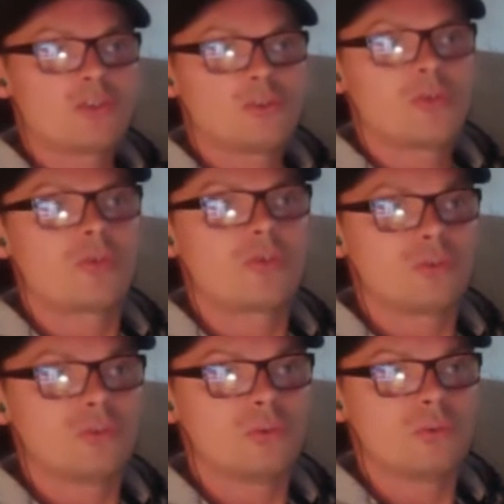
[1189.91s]

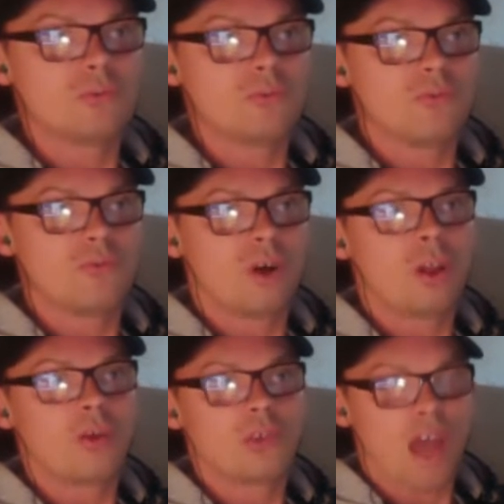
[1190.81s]
to
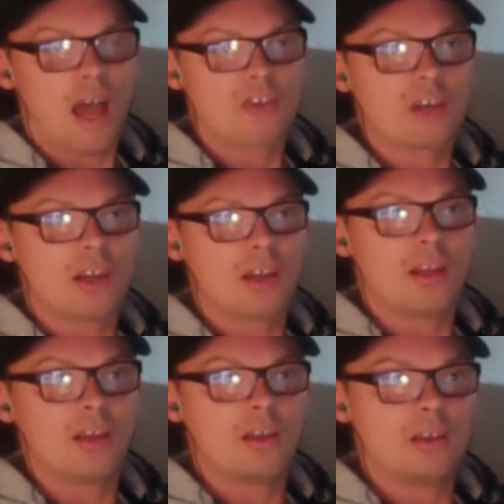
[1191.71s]
follow the agile